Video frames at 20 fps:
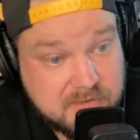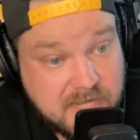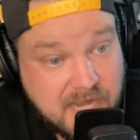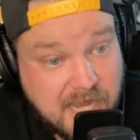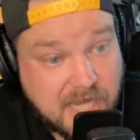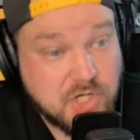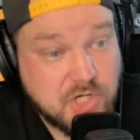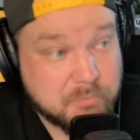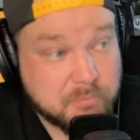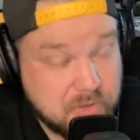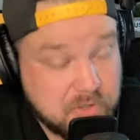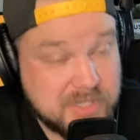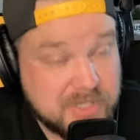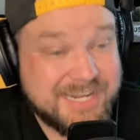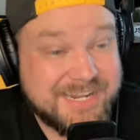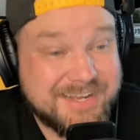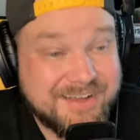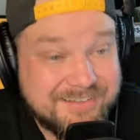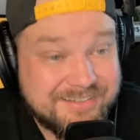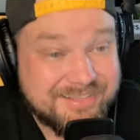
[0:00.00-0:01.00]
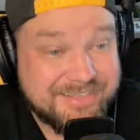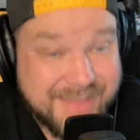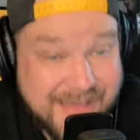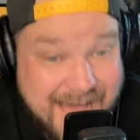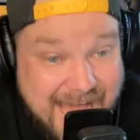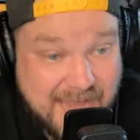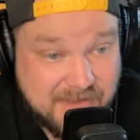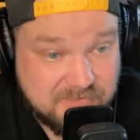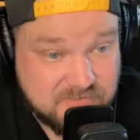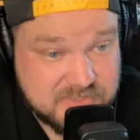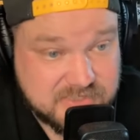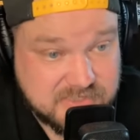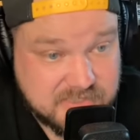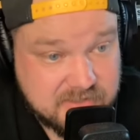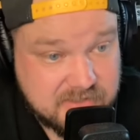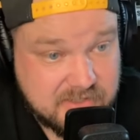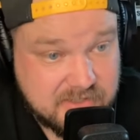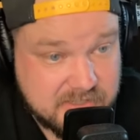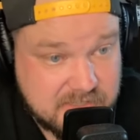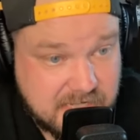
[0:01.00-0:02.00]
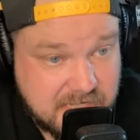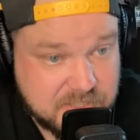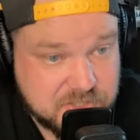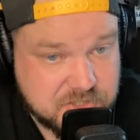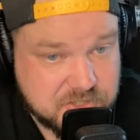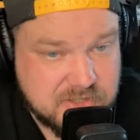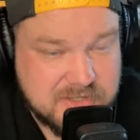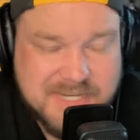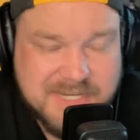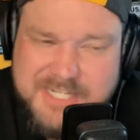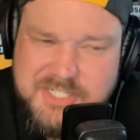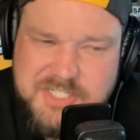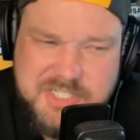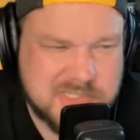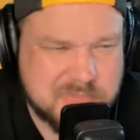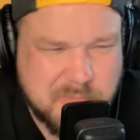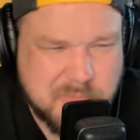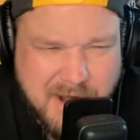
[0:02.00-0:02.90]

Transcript: and you're putting lives in danger, not just